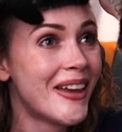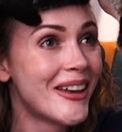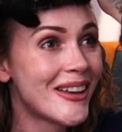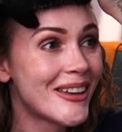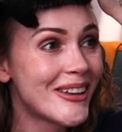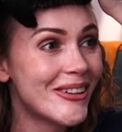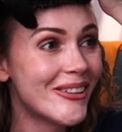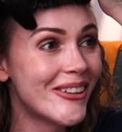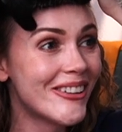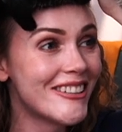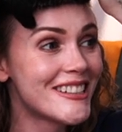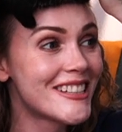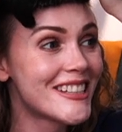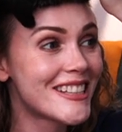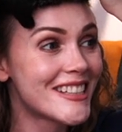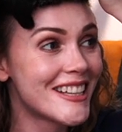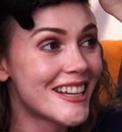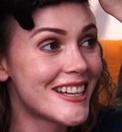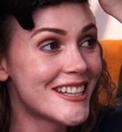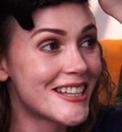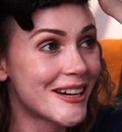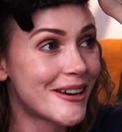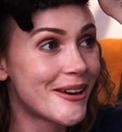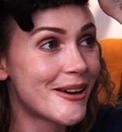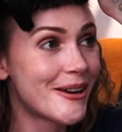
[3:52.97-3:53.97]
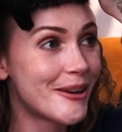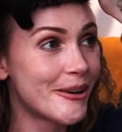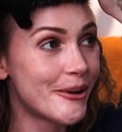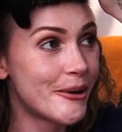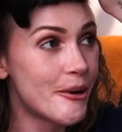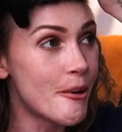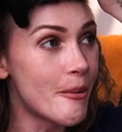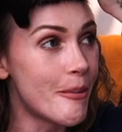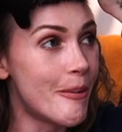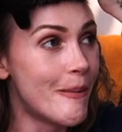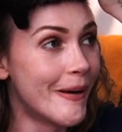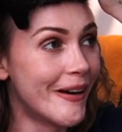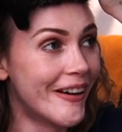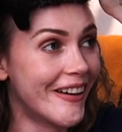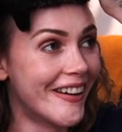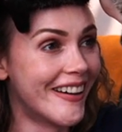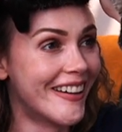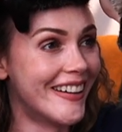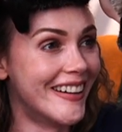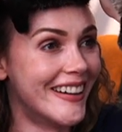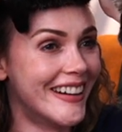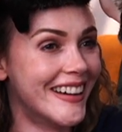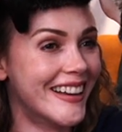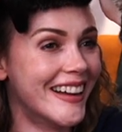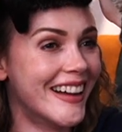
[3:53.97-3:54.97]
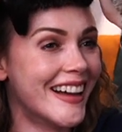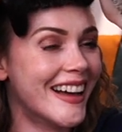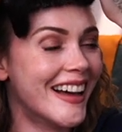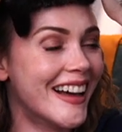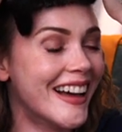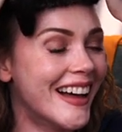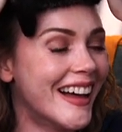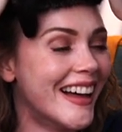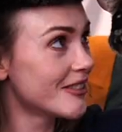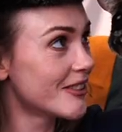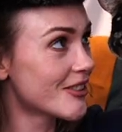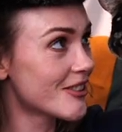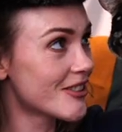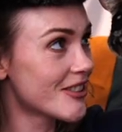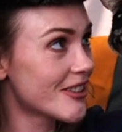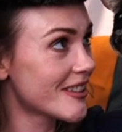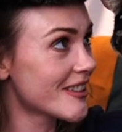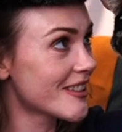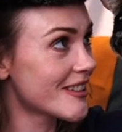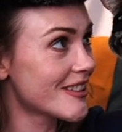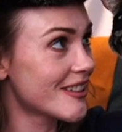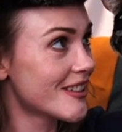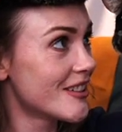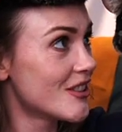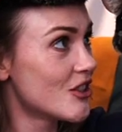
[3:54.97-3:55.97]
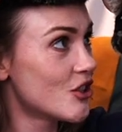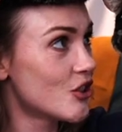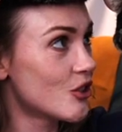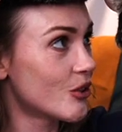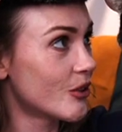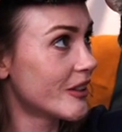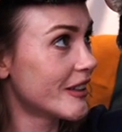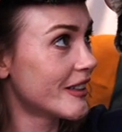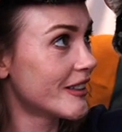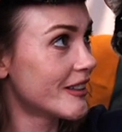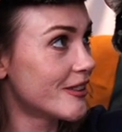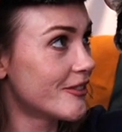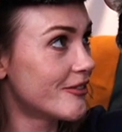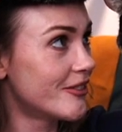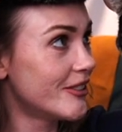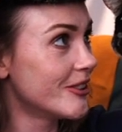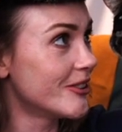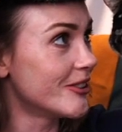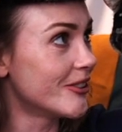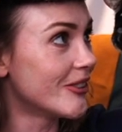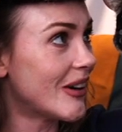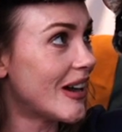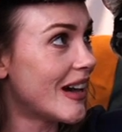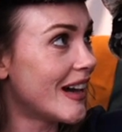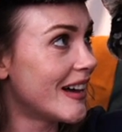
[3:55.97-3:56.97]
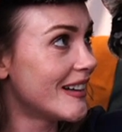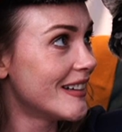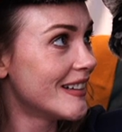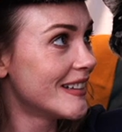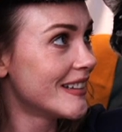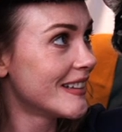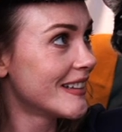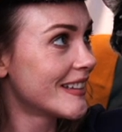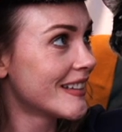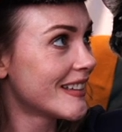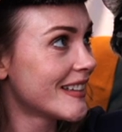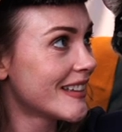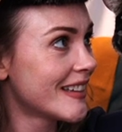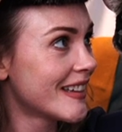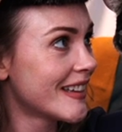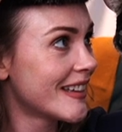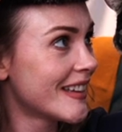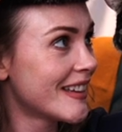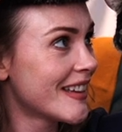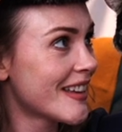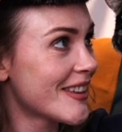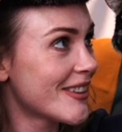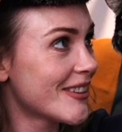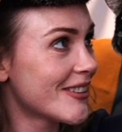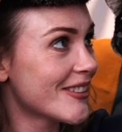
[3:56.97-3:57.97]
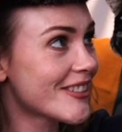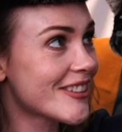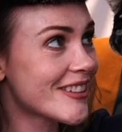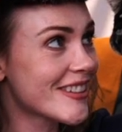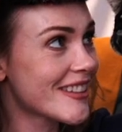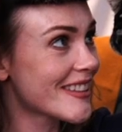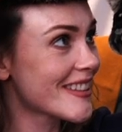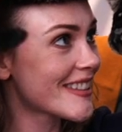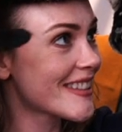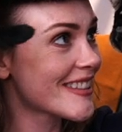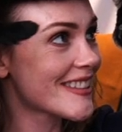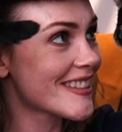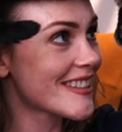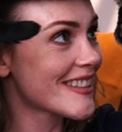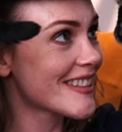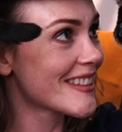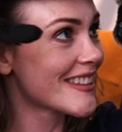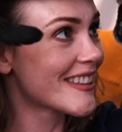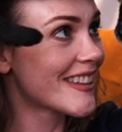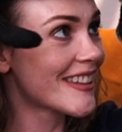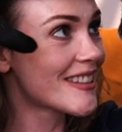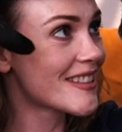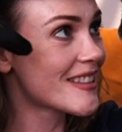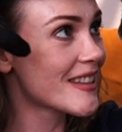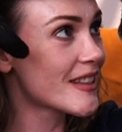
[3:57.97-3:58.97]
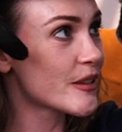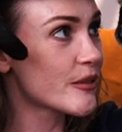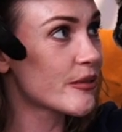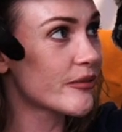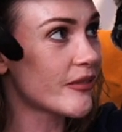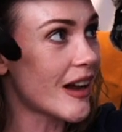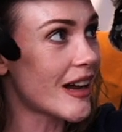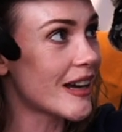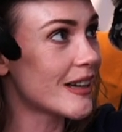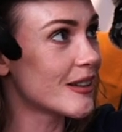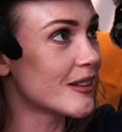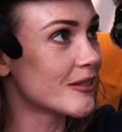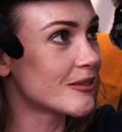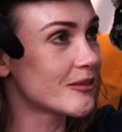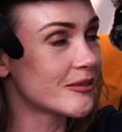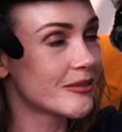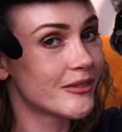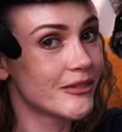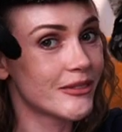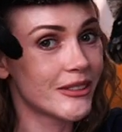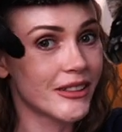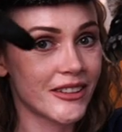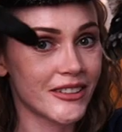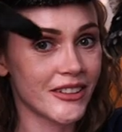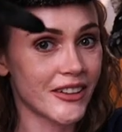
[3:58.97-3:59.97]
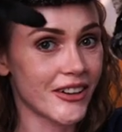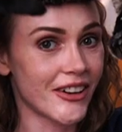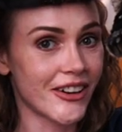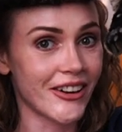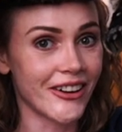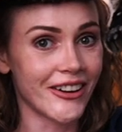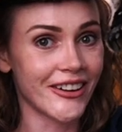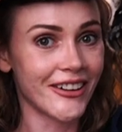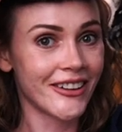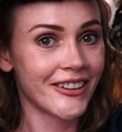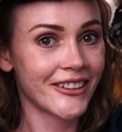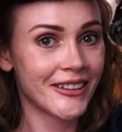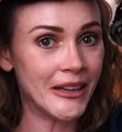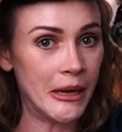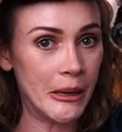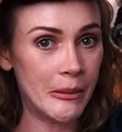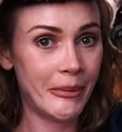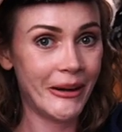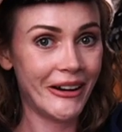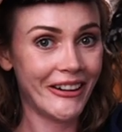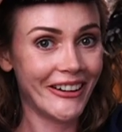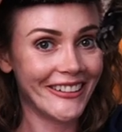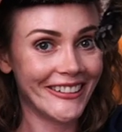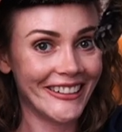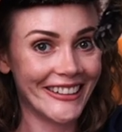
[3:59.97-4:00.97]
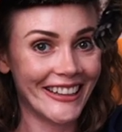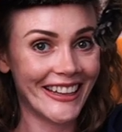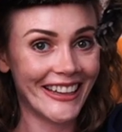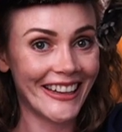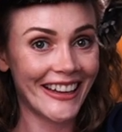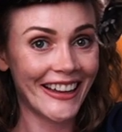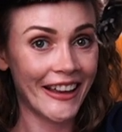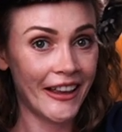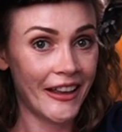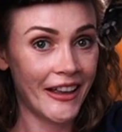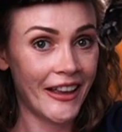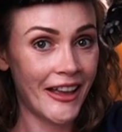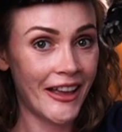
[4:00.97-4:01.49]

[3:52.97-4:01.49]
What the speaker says: You are such a goober! You're just enjoying the view, huh? You just, this is fine with her, apparently.